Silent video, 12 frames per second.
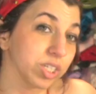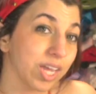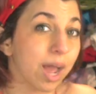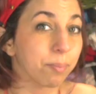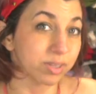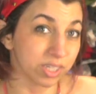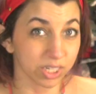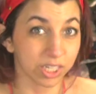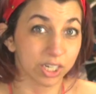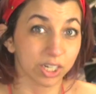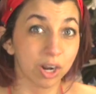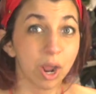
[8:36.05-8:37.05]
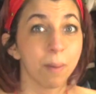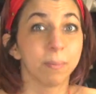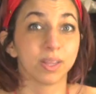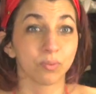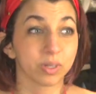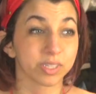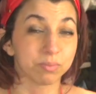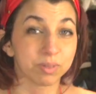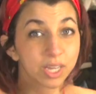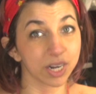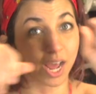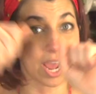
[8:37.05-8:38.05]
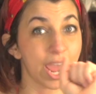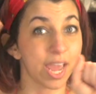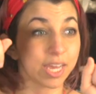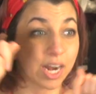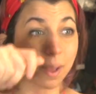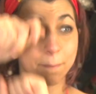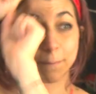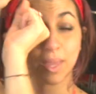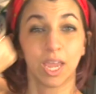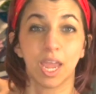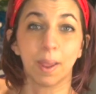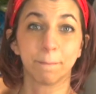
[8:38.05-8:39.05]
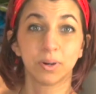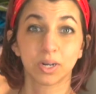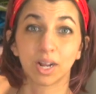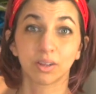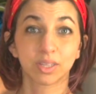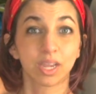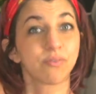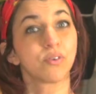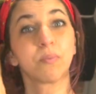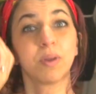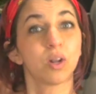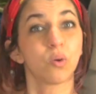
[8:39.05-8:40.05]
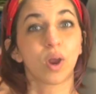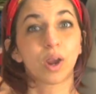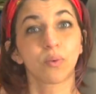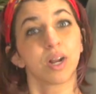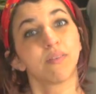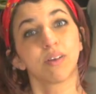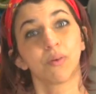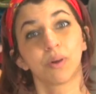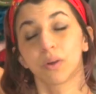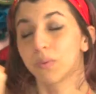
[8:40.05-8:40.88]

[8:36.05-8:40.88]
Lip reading: happens in here, but then once I'm done, I hang it up and put it out there for me to wear whenever I want to